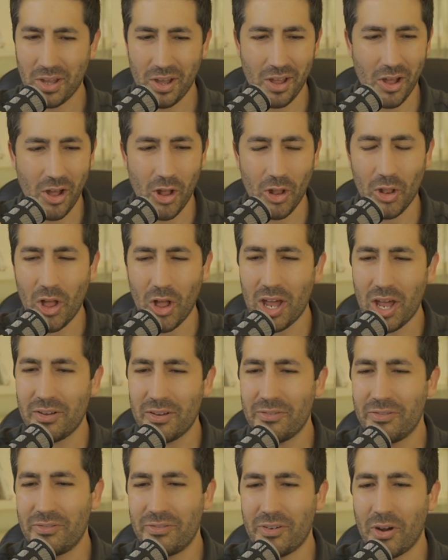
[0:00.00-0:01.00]
a lot
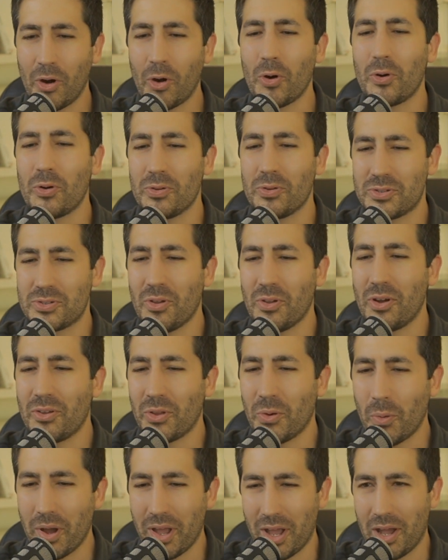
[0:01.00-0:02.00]
of hurdles along the
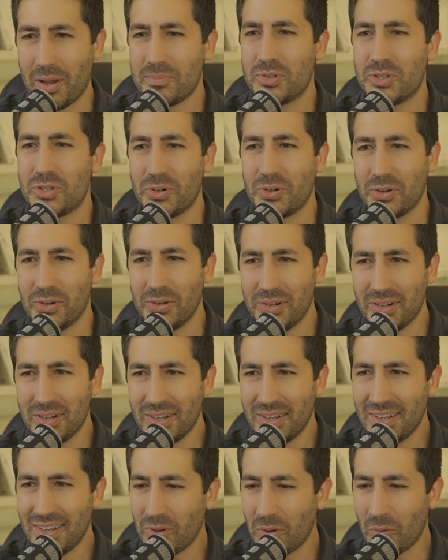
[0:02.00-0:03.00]
way, I'm sure.
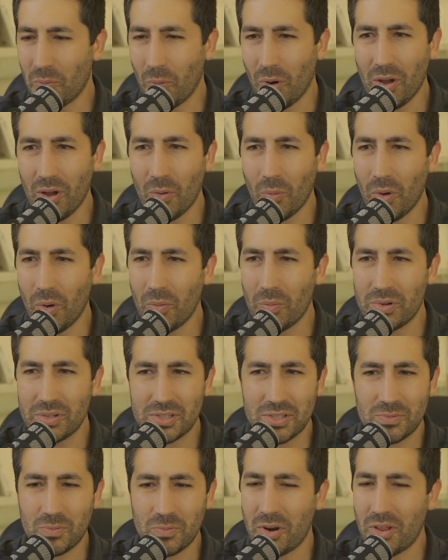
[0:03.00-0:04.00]
What
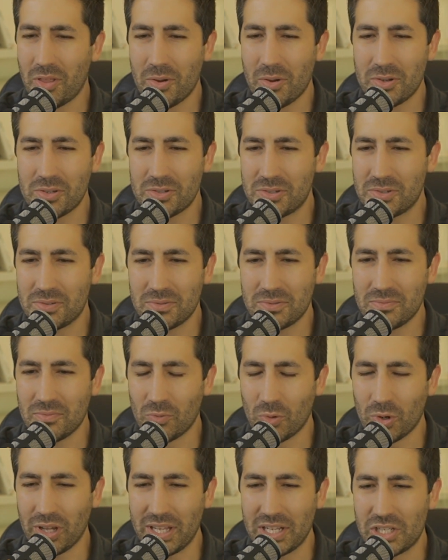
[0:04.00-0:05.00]
was one of those
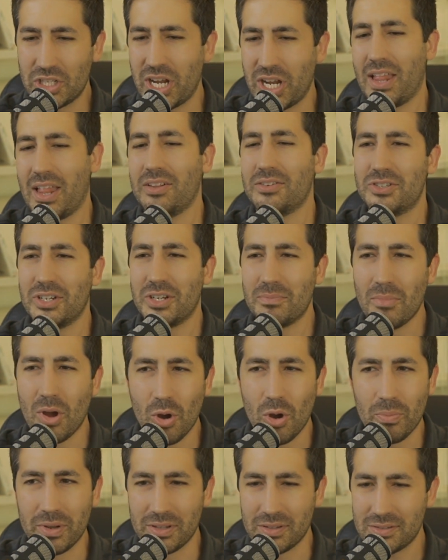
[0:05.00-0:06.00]
really challenging
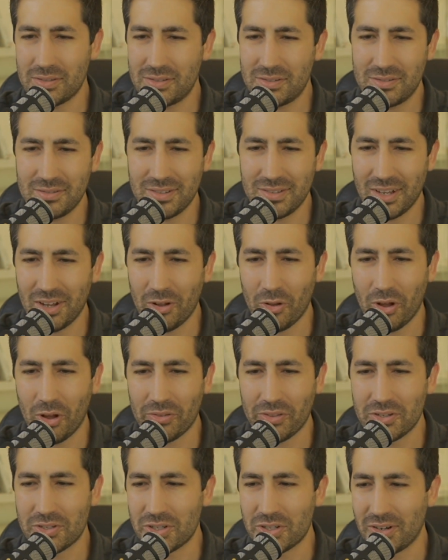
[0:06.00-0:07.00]
moments along
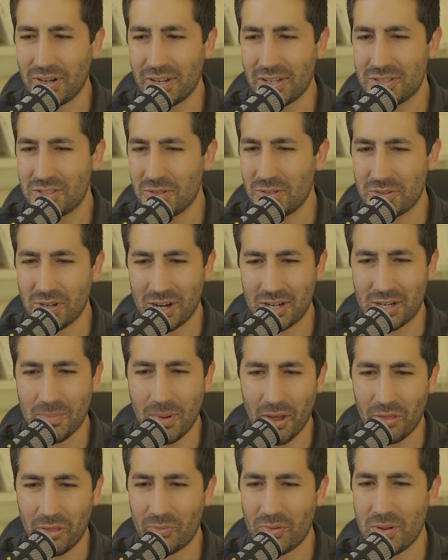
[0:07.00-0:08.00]
the journey? So you talked
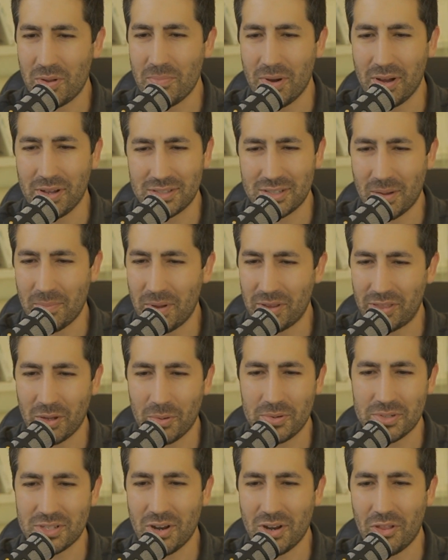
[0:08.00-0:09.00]
about 3 months. I bet there
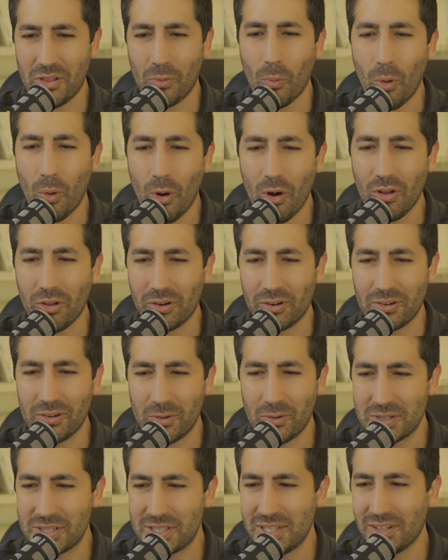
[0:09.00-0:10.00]
was another wall
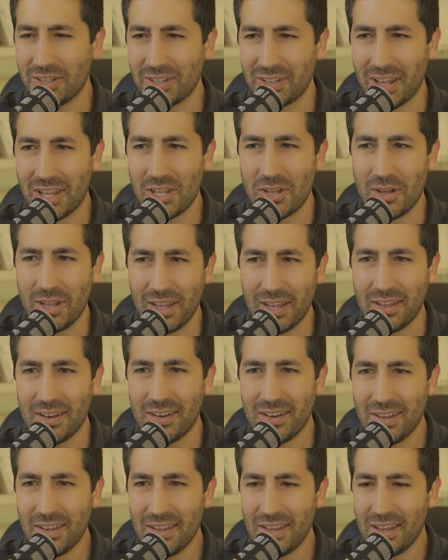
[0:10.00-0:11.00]
or ceiling that you hit.
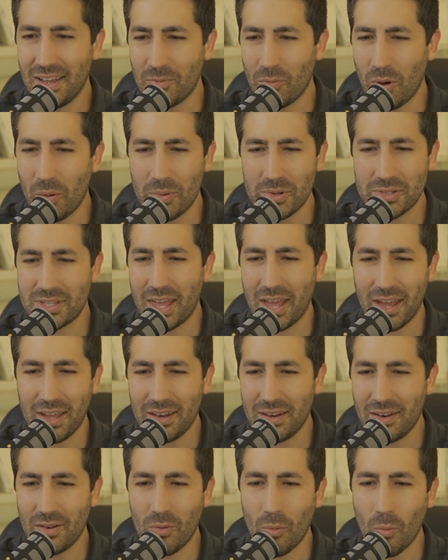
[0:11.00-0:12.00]
What was that
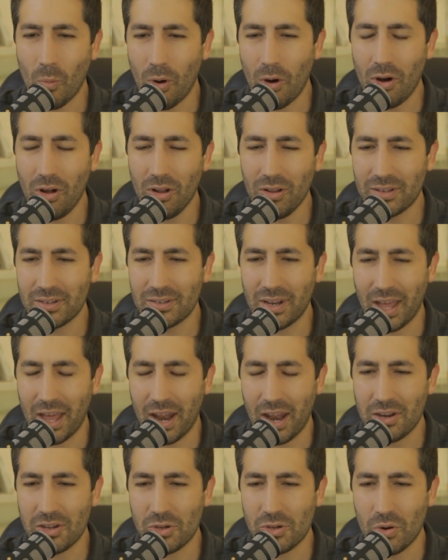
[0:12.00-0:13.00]
wall, and
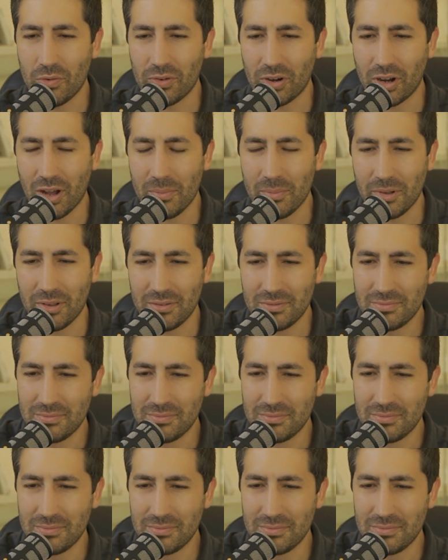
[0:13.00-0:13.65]
how did you overcome it?